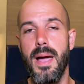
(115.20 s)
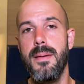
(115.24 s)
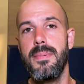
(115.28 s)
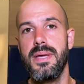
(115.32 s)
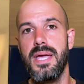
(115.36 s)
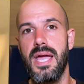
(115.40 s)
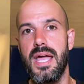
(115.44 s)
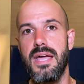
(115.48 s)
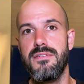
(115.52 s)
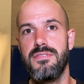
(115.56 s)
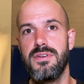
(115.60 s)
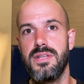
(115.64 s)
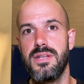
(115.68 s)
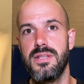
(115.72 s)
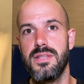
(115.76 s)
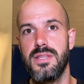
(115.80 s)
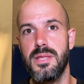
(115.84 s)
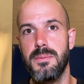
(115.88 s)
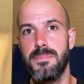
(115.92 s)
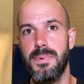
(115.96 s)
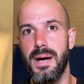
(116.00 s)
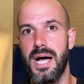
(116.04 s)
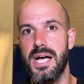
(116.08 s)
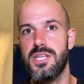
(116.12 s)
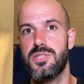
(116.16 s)
or maybe
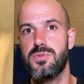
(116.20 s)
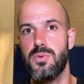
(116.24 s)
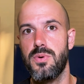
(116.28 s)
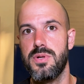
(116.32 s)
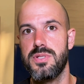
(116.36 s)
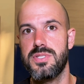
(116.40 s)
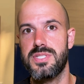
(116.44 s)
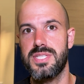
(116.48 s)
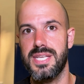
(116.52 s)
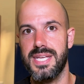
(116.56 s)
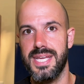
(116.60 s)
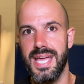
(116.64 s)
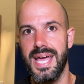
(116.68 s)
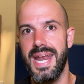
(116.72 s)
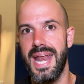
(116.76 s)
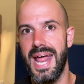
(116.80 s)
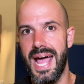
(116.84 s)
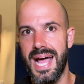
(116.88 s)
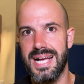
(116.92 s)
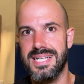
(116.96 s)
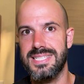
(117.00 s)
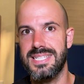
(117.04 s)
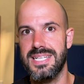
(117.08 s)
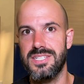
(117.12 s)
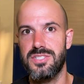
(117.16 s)
even the passwords to get
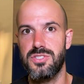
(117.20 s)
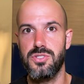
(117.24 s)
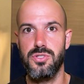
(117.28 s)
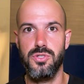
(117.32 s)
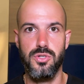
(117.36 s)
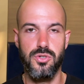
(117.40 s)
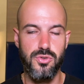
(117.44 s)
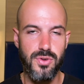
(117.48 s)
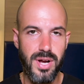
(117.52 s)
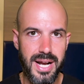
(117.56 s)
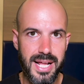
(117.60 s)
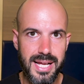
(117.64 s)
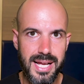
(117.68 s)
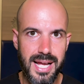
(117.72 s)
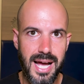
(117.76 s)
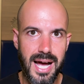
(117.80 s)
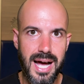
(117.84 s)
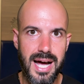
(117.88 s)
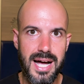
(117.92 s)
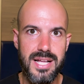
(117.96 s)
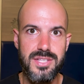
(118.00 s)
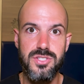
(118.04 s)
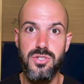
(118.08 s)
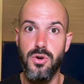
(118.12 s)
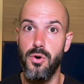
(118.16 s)
access to credit
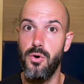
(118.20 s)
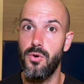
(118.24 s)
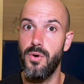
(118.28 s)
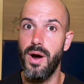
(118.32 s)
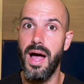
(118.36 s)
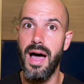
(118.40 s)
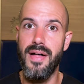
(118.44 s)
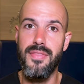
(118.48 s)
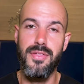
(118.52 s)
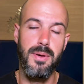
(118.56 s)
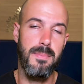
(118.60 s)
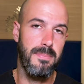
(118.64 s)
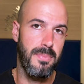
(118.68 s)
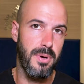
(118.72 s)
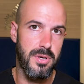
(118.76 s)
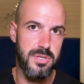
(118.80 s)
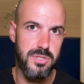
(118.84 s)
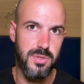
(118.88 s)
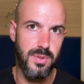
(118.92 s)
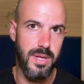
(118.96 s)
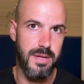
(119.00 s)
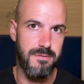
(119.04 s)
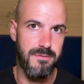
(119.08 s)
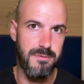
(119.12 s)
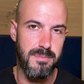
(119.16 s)
cards or other
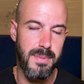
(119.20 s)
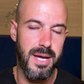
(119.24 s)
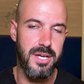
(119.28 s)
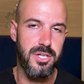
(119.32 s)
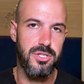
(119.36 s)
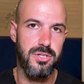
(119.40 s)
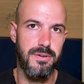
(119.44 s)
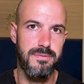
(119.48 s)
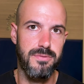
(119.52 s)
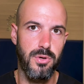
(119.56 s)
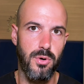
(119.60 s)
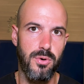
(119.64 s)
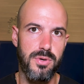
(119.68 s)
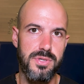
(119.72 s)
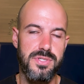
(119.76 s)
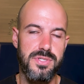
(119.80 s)
personal information of